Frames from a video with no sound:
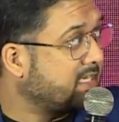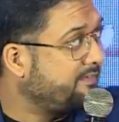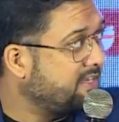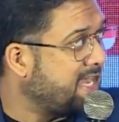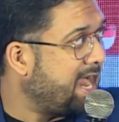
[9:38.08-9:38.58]
that
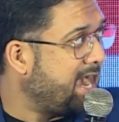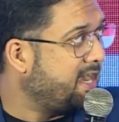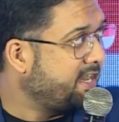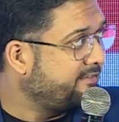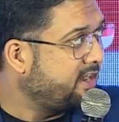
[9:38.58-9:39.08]
Visa had,
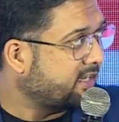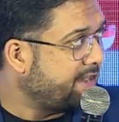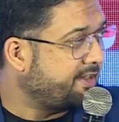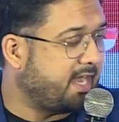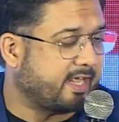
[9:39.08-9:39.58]
and even in a
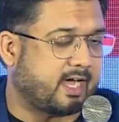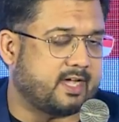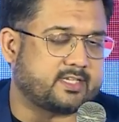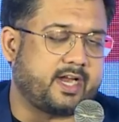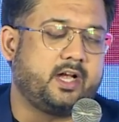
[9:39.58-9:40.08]
country like
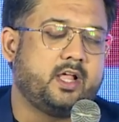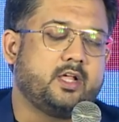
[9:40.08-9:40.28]
ours, right?